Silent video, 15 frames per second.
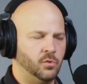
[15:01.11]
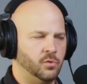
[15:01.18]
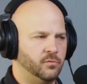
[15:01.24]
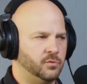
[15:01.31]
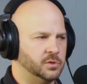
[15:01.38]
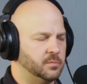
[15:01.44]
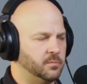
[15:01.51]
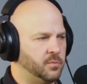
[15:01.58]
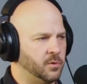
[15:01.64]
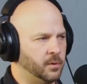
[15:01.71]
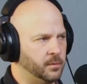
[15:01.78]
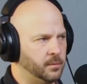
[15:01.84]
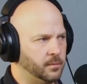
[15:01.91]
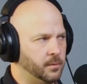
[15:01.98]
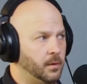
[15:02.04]
the move was
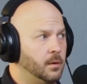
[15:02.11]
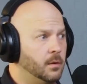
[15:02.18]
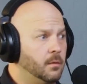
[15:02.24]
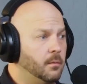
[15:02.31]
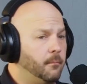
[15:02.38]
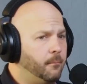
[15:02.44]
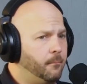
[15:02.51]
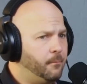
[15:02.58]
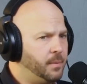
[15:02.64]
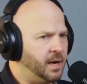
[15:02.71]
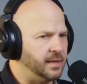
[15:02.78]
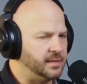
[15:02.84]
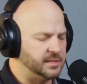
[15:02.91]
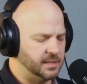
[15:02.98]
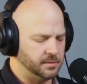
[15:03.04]
important.
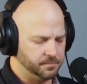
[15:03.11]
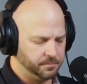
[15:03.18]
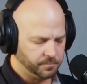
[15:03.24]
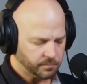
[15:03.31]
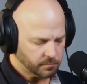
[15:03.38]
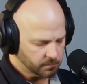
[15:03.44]
But